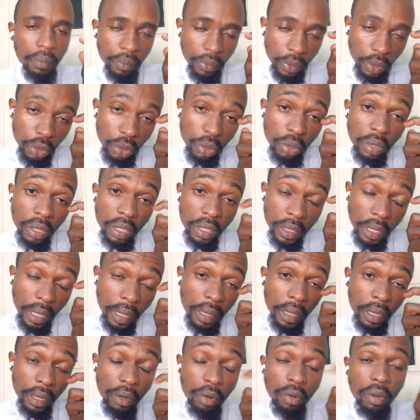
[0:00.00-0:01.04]
So these are
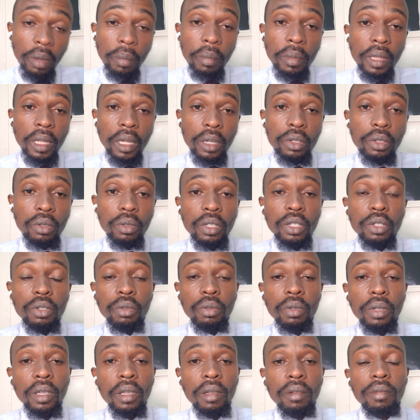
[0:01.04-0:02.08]
the requirements that you need to
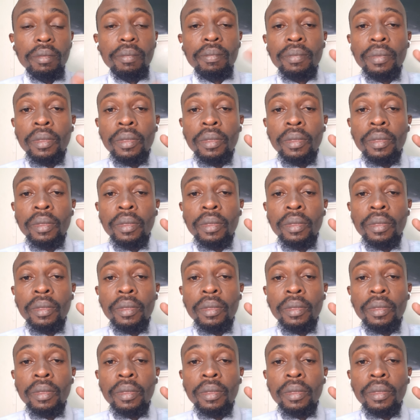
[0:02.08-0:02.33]
give.